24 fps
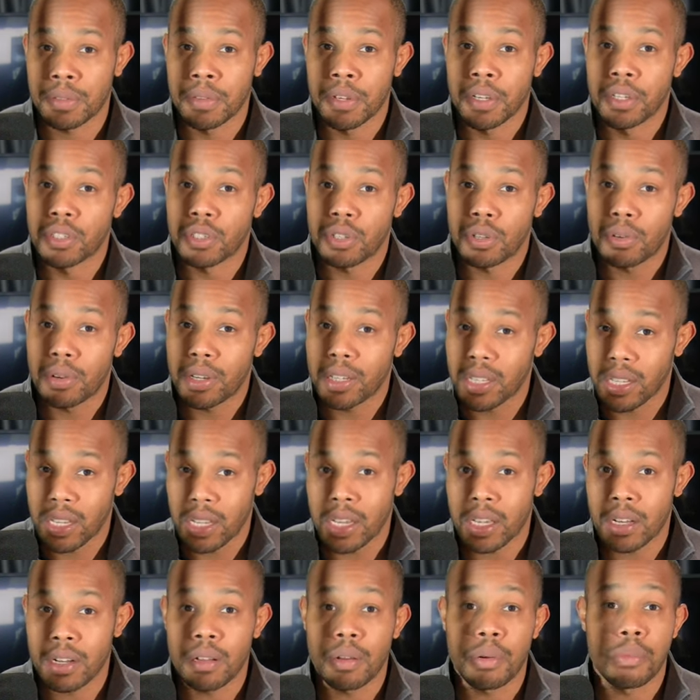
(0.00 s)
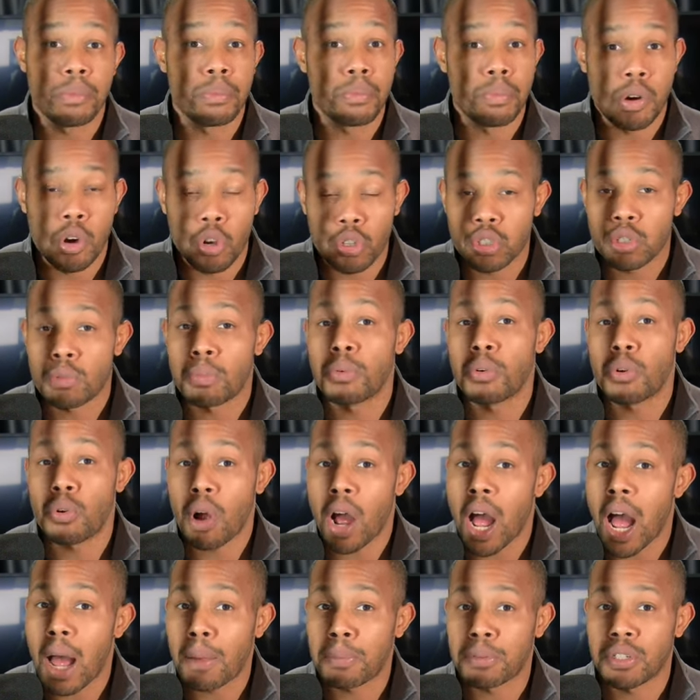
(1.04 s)
So again, multiple
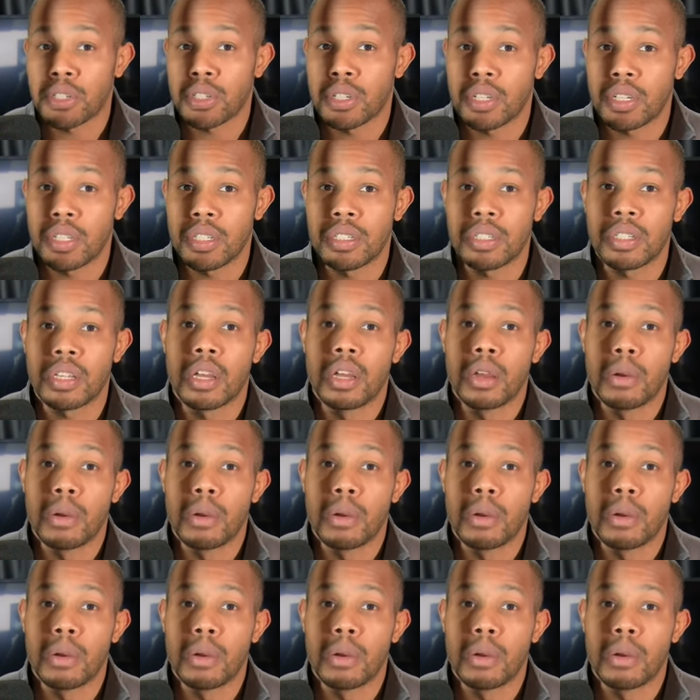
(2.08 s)
options,